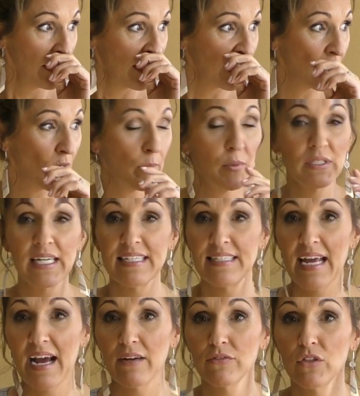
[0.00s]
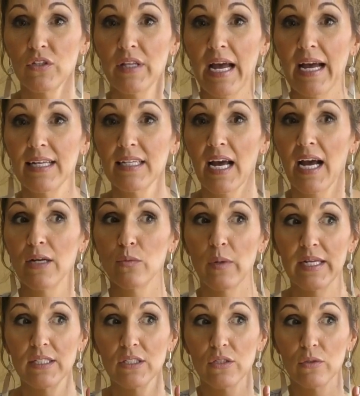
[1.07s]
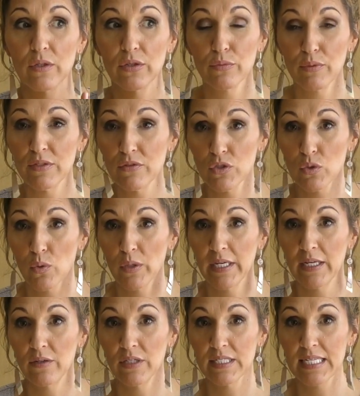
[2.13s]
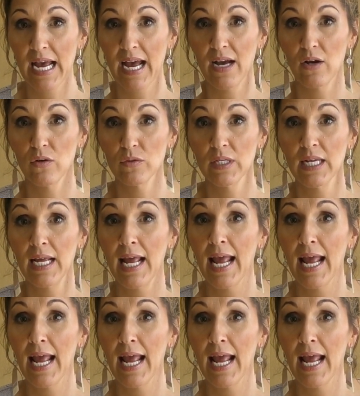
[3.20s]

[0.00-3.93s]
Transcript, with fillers: a couple days after that, I went to a thrift store here in town